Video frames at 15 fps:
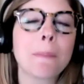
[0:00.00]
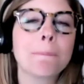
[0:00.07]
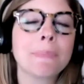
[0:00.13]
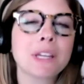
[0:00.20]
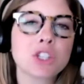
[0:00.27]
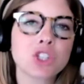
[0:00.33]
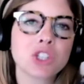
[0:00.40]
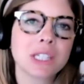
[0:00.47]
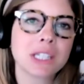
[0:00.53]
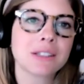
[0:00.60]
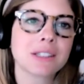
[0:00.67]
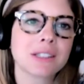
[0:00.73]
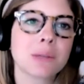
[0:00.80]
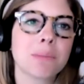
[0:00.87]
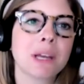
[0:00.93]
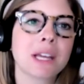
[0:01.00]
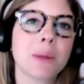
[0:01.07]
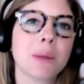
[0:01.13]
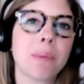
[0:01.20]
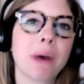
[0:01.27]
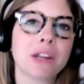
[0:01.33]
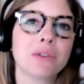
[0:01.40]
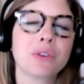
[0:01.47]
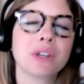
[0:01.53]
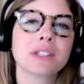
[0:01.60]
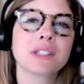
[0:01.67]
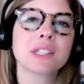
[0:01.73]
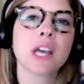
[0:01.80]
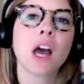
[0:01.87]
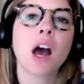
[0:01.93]
mission is to make the
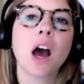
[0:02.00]
benefits